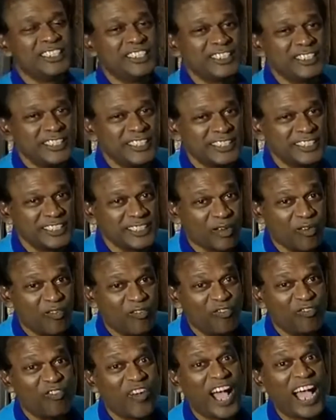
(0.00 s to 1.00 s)
Teaching of
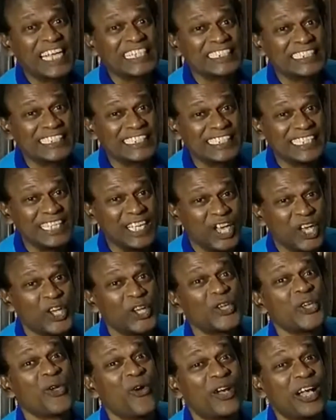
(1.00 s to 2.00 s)
Vasi
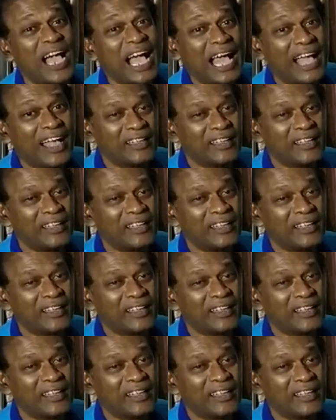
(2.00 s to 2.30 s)
Yoga.